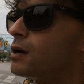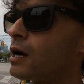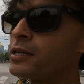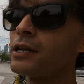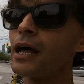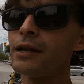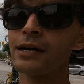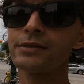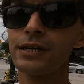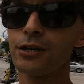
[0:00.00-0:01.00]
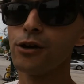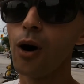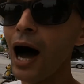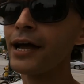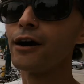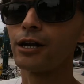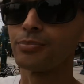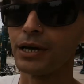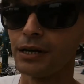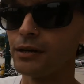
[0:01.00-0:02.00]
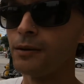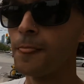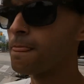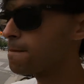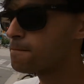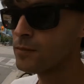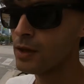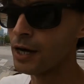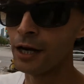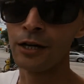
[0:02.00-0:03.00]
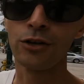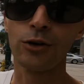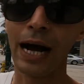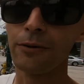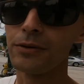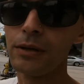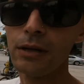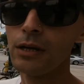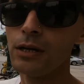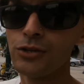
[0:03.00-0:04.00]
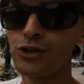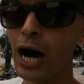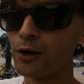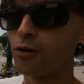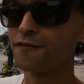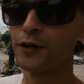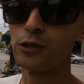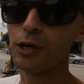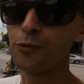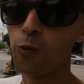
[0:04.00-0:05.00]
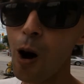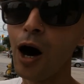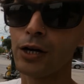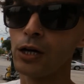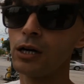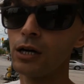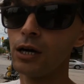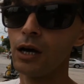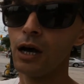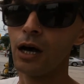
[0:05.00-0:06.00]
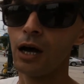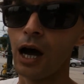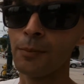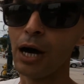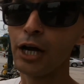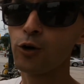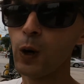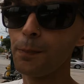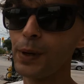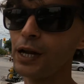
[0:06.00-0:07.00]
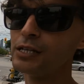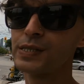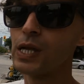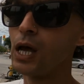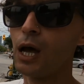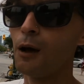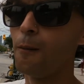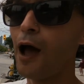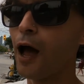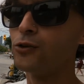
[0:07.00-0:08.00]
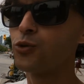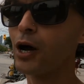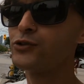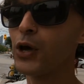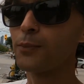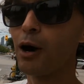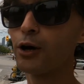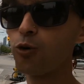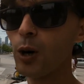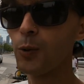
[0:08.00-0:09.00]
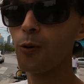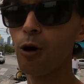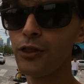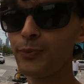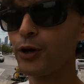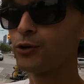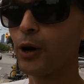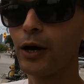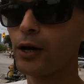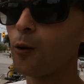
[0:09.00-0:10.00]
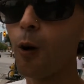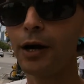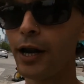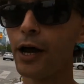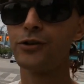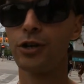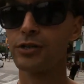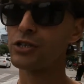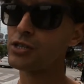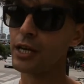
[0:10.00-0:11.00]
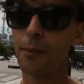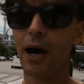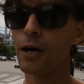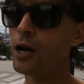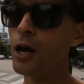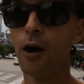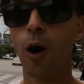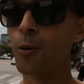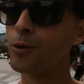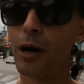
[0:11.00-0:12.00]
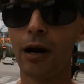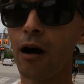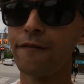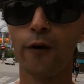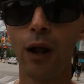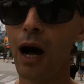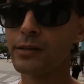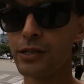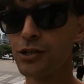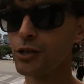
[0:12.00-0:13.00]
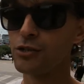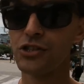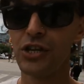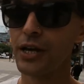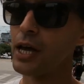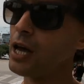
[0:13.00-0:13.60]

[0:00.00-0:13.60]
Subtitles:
And then next thing you know, I gotta be in an underground tunnel filled with water, and my equipment is, man, do I take my equipment with me, or do I, what can I do? Is this like, are we running on full oxygen, or just like,